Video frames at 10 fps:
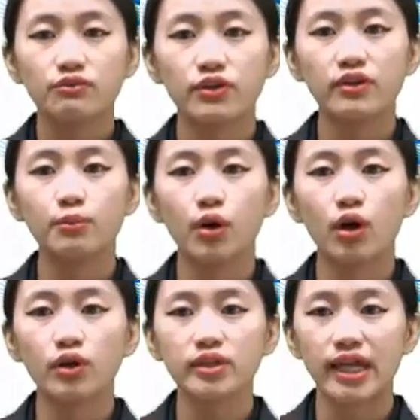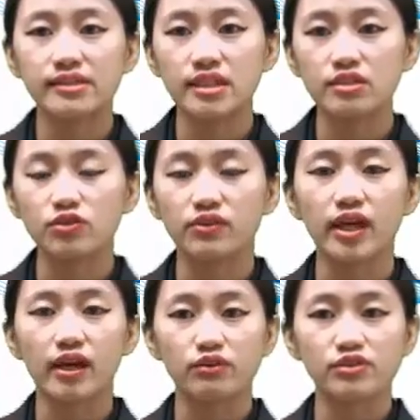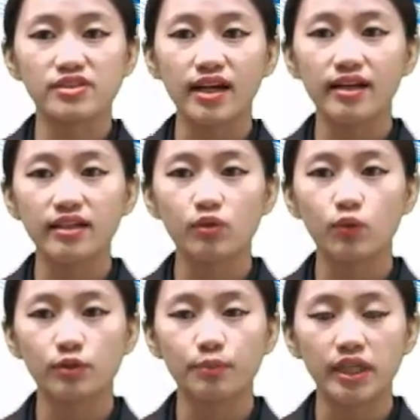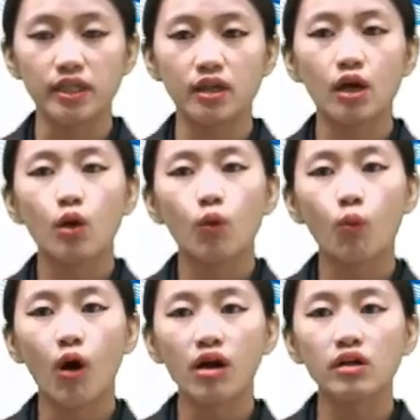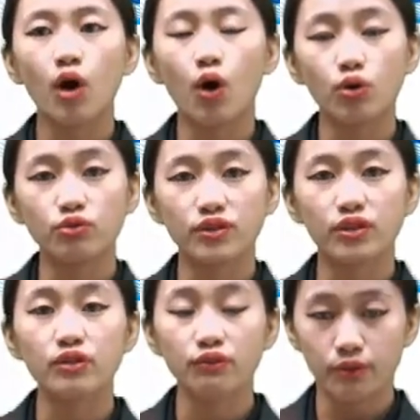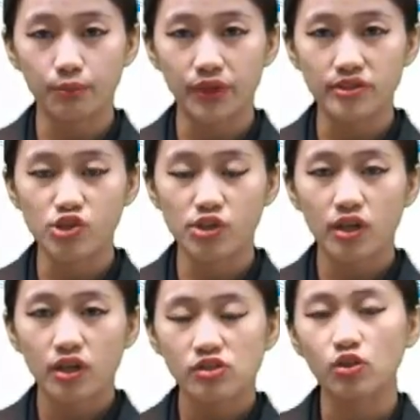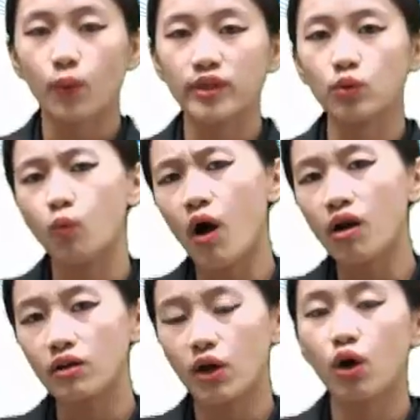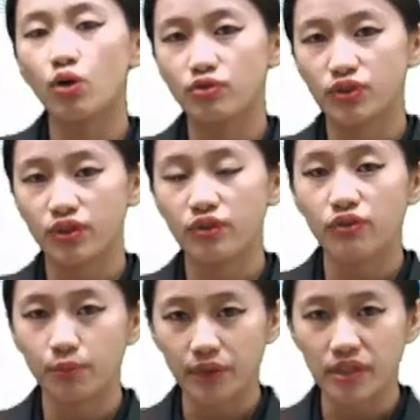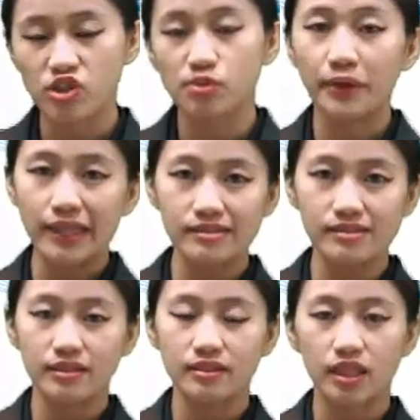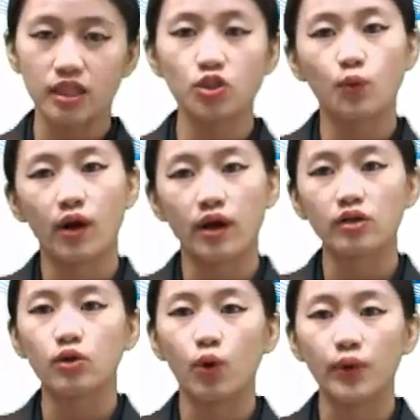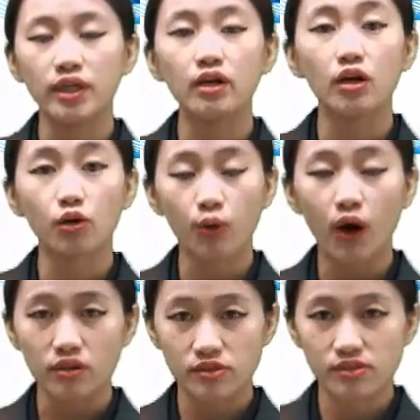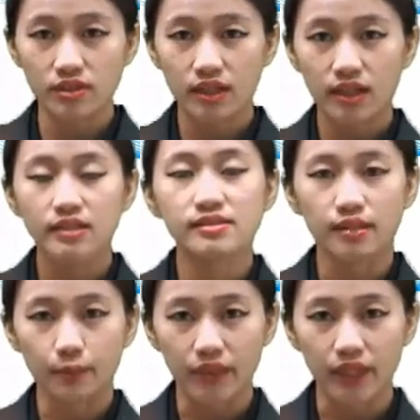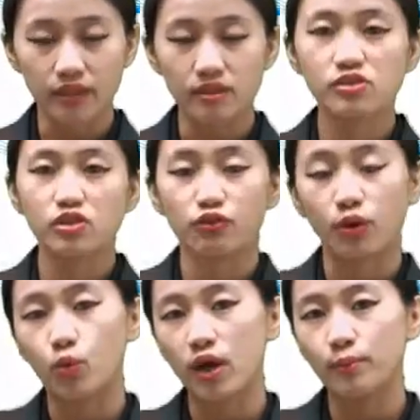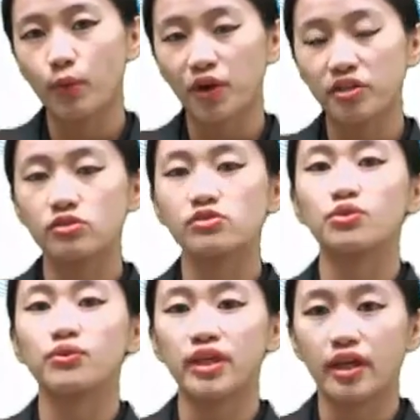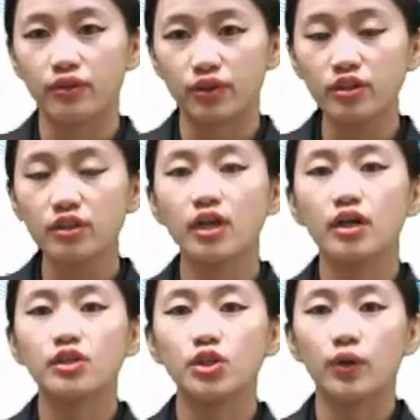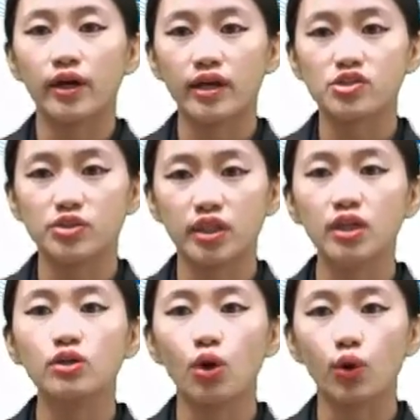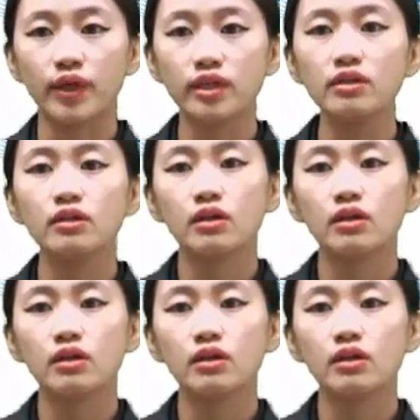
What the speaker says: Furthermore, getting to the other side would be walk over the bridge. So when you walk over the bridge, basically you are going across something. So from one point to the other, you are actually going